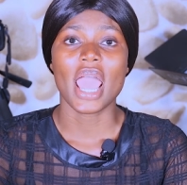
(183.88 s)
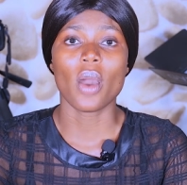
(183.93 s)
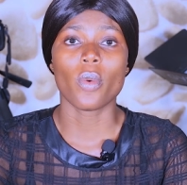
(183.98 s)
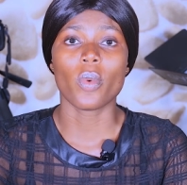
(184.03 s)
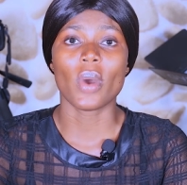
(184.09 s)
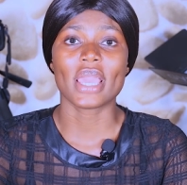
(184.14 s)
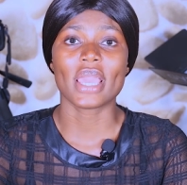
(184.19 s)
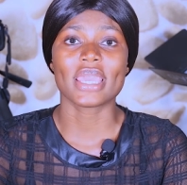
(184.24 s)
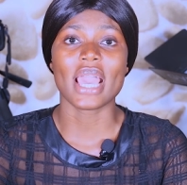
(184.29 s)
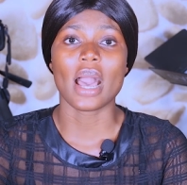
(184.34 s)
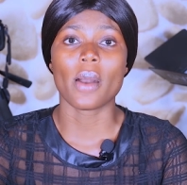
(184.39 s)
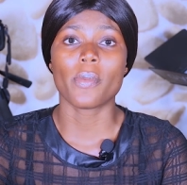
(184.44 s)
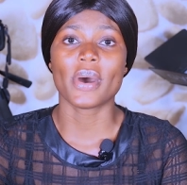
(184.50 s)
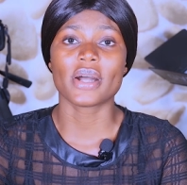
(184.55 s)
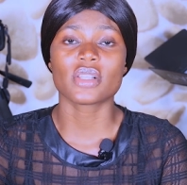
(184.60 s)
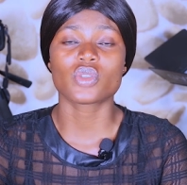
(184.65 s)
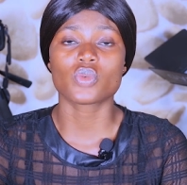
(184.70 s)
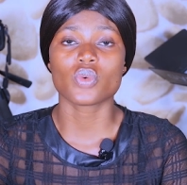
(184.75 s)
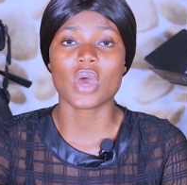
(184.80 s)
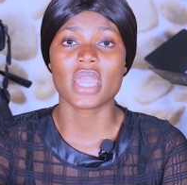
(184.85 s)
away yeah
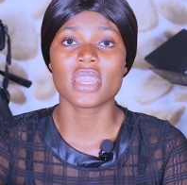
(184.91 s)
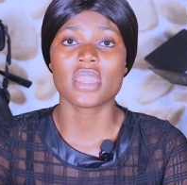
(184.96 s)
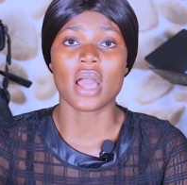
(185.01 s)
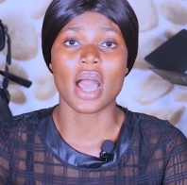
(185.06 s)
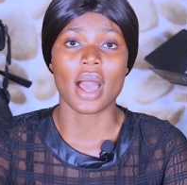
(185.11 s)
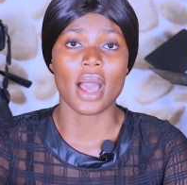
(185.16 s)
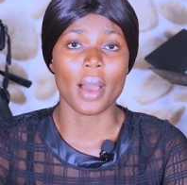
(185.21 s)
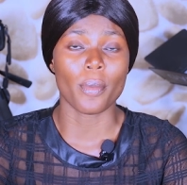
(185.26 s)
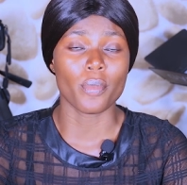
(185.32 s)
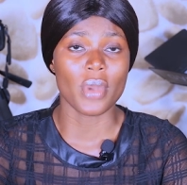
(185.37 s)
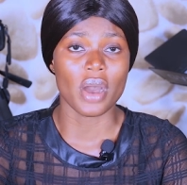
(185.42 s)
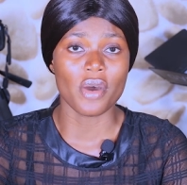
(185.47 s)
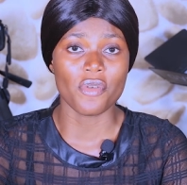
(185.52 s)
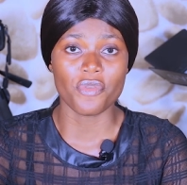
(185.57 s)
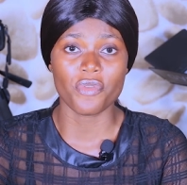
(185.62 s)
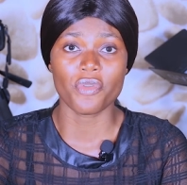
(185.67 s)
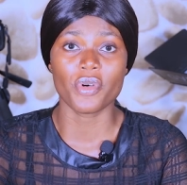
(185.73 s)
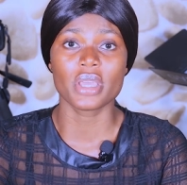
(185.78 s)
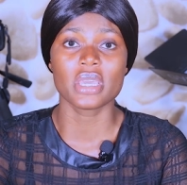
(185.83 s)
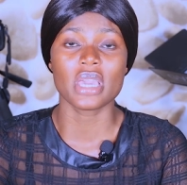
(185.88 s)
about when a
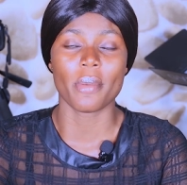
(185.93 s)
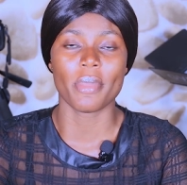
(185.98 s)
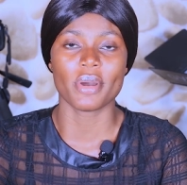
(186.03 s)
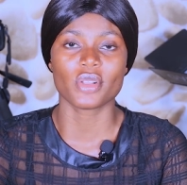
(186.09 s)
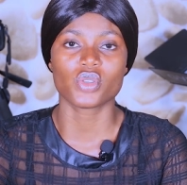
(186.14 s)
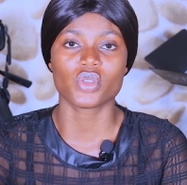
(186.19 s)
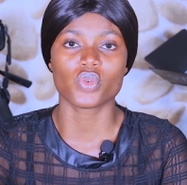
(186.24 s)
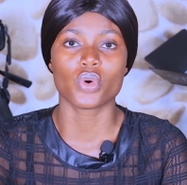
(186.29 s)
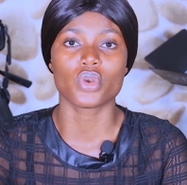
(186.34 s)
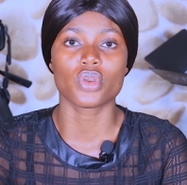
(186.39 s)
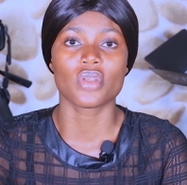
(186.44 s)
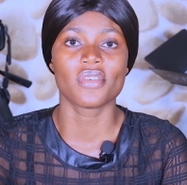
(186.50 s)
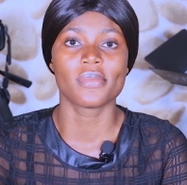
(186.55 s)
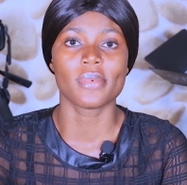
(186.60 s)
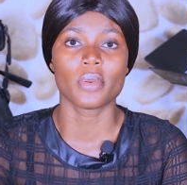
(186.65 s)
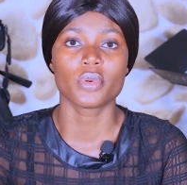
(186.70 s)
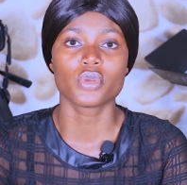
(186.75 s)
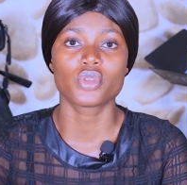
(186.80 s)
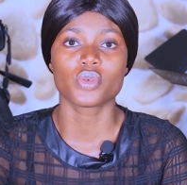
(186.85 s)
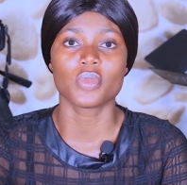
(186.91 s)
month for you about two
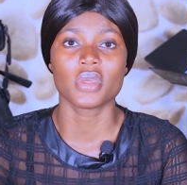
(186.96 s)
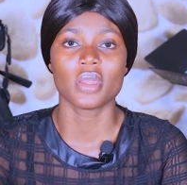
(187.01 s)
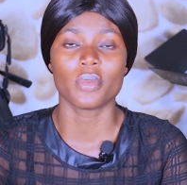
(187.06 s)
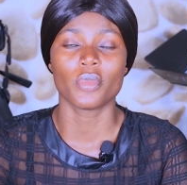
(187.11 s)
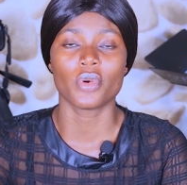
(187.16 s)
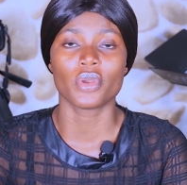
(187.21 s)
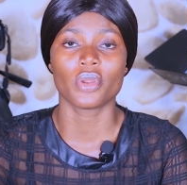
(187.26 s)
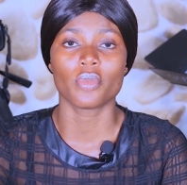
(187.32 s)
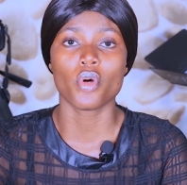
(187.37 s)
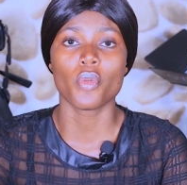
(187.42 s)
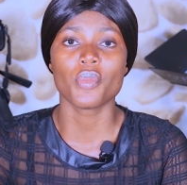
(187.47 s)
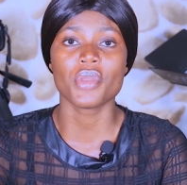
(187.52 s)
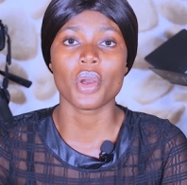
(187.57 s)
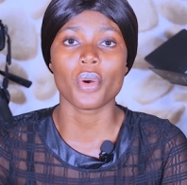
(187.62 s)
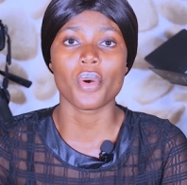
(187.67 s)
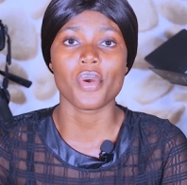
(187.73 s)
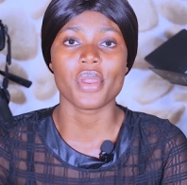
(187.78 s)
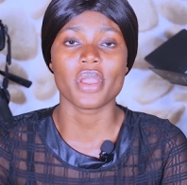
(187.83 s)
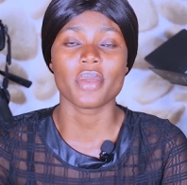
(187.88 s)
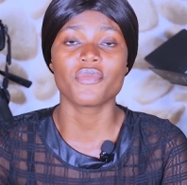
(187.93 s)
November was too many months
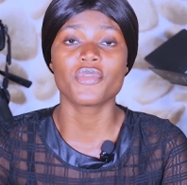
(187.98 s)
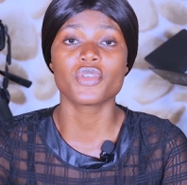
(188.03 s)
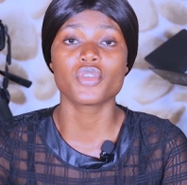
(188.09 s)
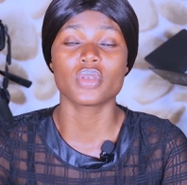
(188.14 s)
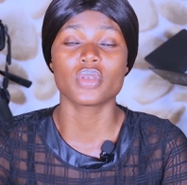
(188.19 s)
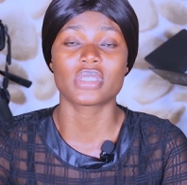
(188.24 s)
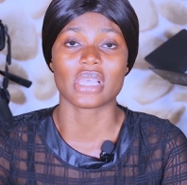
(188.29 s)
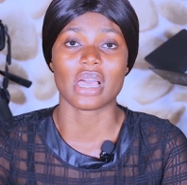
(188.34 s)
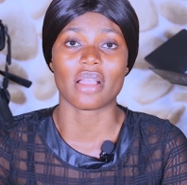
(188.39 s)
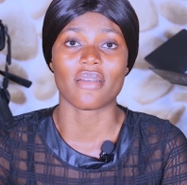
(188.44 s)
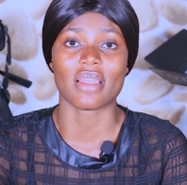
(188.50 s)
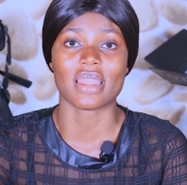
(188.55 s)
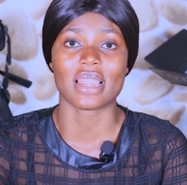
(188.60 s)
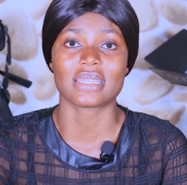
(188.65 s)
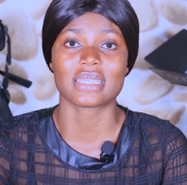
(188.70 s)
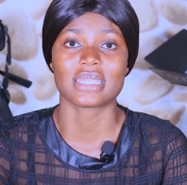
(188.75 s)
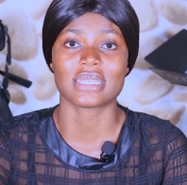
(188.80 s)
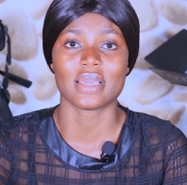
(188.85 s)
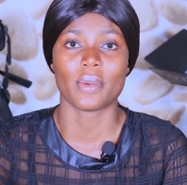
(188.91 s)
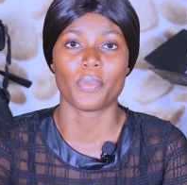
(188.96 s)
women correct videos
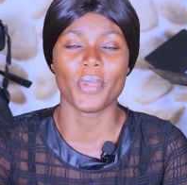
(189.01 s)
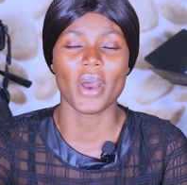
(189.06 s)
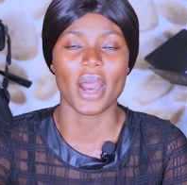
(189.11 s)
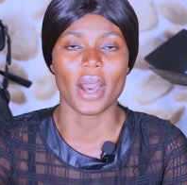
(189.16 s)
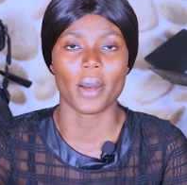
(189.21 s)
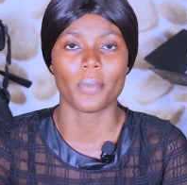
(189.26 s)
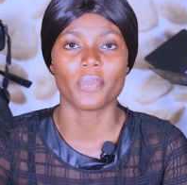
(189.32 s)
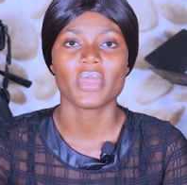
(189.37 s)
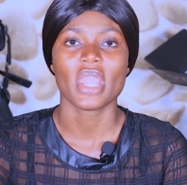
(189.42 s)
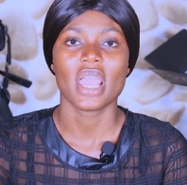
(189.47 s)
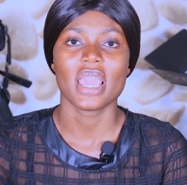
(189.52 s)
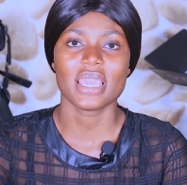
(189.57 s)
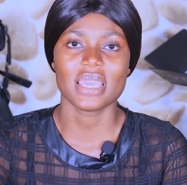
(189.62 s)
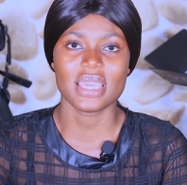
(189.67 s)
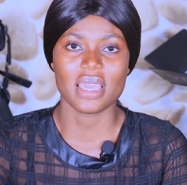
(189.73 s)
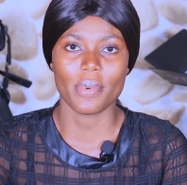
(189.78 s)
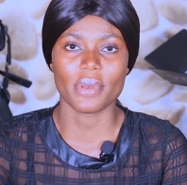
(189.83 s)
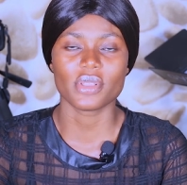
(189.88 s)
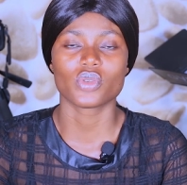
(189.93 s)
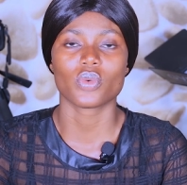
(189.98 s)
kakana see but
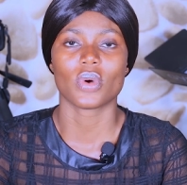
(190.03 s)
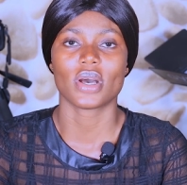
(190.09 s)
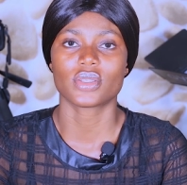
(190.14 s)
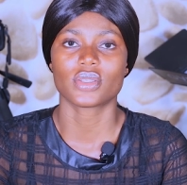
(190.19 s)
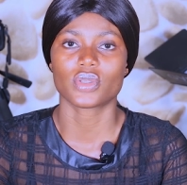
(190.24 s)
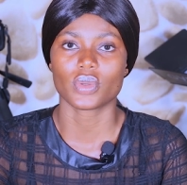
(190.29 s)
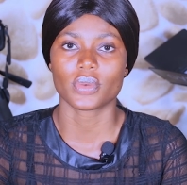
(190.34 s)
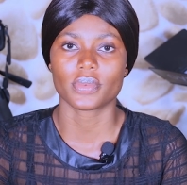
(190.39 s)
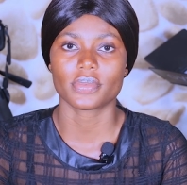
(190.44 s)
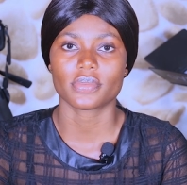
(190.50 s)
you get to us.